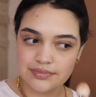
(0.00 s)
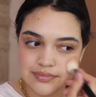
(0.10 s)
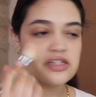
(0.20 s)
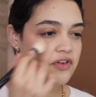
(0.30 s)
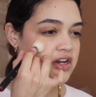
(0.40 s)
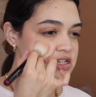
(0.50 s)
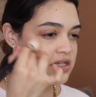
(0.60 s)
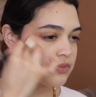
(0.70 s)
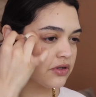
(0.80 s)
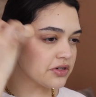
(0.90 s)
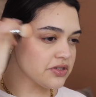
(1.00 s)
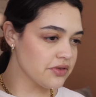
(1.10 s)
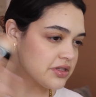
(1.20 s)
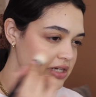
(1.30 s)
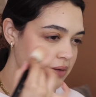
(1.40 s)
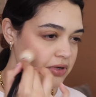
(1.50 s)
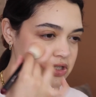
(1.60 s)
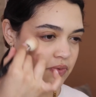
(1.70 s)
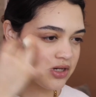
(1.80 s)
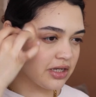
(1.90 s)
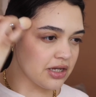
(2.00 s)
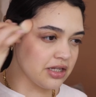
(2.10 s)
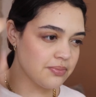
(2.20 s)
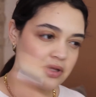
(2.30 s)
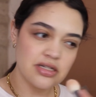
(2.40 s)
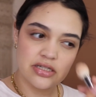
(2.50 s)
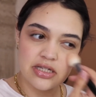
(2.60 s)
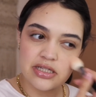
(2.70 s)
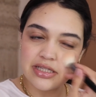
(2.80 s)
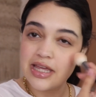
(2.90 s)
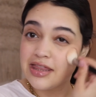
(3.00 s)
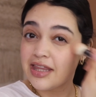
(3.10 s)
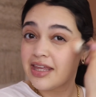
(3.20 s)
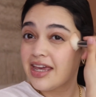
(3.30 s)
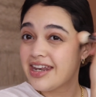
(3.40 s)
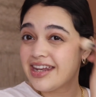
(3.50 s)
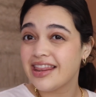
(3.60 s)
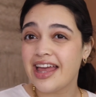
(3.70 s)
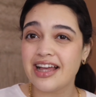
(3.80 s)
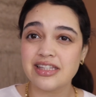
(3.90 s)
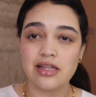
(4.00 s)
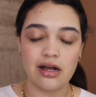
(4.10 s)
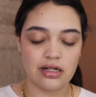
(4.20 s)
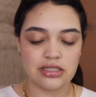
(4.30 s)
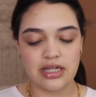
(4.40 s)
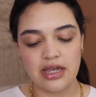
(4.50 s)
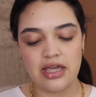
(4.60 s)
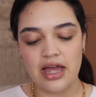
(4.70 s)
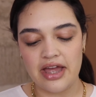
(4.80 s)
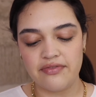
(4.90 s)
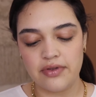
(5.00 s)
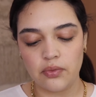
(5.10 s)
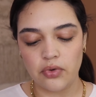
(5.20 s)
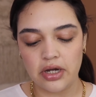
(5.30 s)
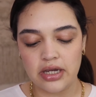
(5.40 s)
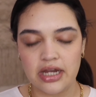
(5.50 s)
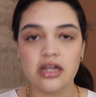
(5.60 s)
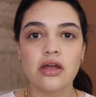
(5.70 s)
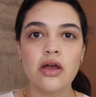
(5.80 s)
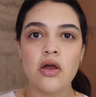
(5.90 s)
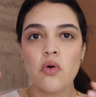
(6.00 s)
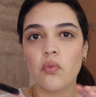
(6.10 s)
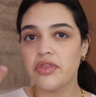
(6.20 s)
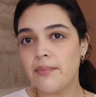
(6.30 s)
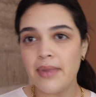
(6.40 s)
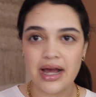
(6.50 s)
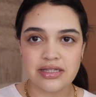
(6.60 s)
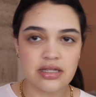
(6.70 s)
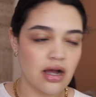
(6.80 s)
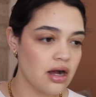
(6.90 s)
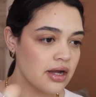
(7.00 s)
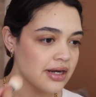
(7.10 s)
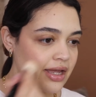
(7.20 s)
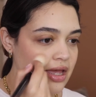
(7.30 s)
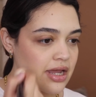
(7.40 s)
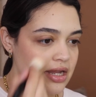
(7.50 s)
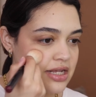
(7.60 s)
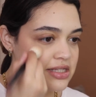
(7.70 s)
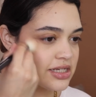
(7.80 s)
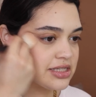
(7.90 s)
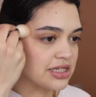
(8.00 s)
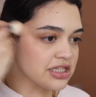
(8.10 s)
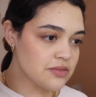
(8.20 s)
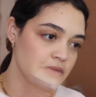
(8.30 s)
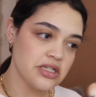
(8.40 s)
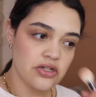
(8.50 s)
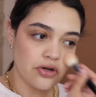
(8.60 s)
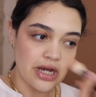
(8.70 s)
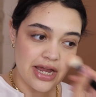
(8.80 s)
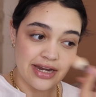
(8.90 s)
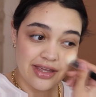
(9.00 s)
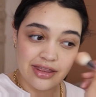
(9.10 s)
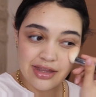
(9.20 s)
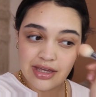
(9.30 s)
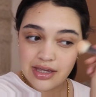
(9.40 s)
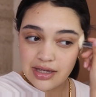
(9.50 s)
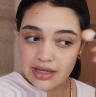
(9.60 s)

It's very similar to the Tower 28 blushes, and it lasts all day. I've been wearing it with a mask on and it doesn't smudge or anything,